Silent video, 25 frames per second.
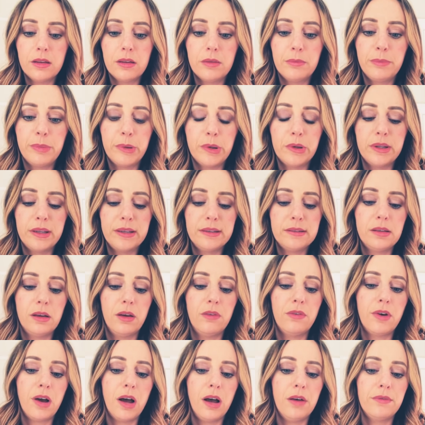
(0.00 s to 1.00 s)
building
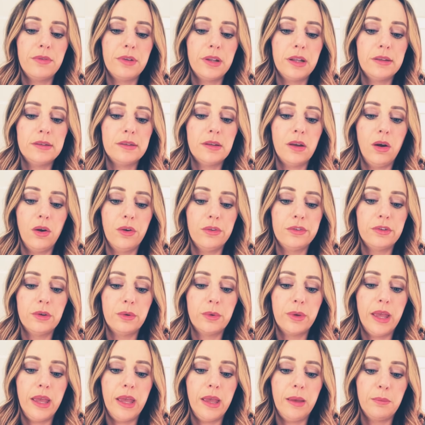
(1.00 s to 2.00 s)
self confidence also
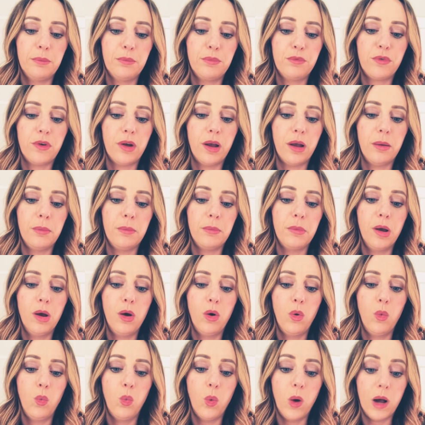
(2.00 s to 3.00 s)
came from
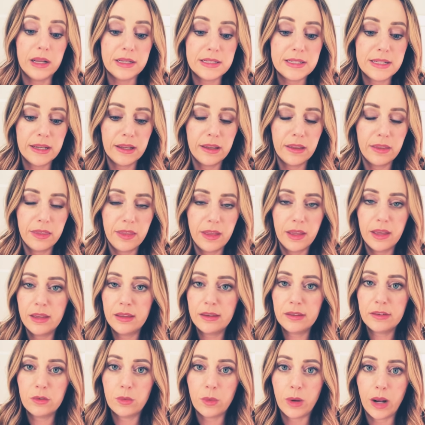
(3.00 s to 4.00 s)
wanting
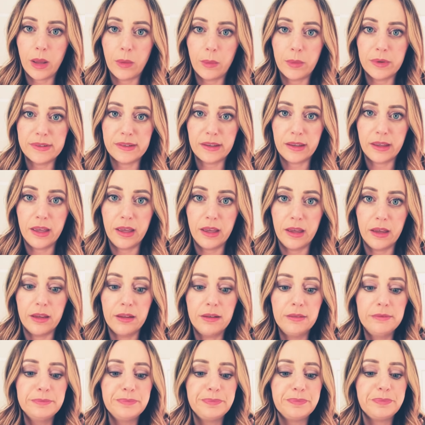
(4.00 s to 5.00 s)
things when I was a
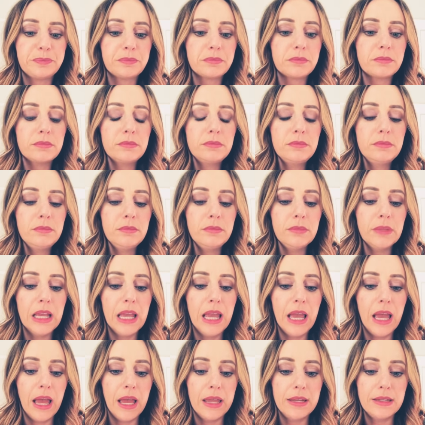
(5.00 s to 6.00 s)
kid
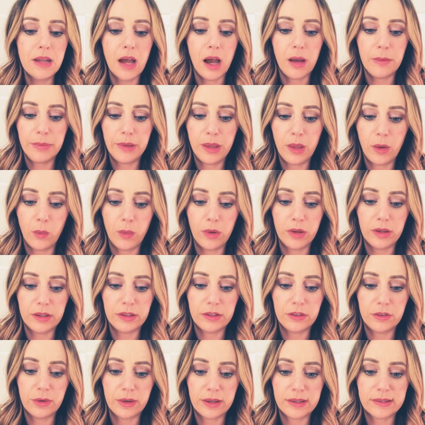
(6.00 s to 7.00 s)
and not being willing
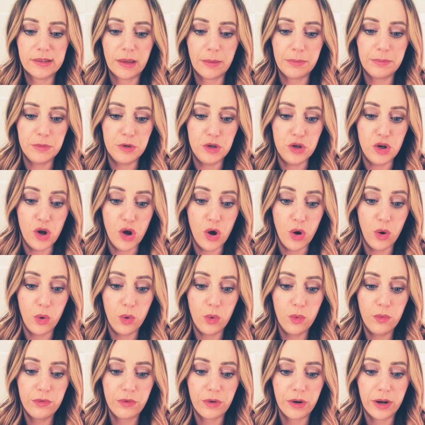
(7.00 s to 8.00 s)
to accept
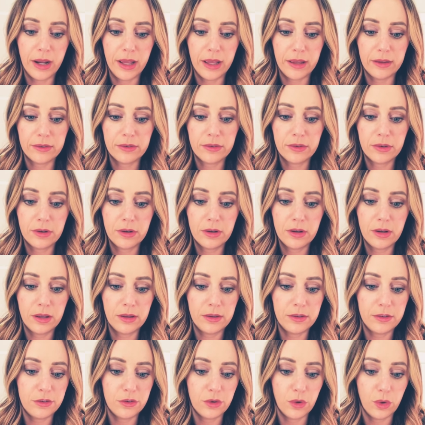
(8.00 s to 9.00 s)
no for an answer.
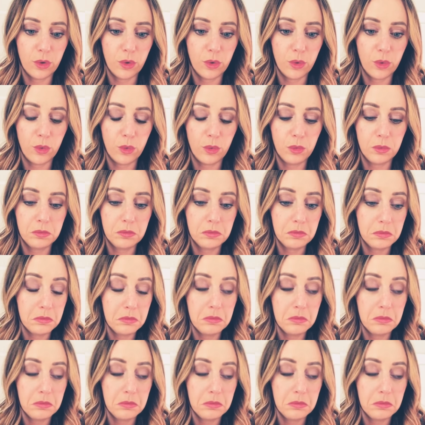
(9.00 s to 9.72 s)
And so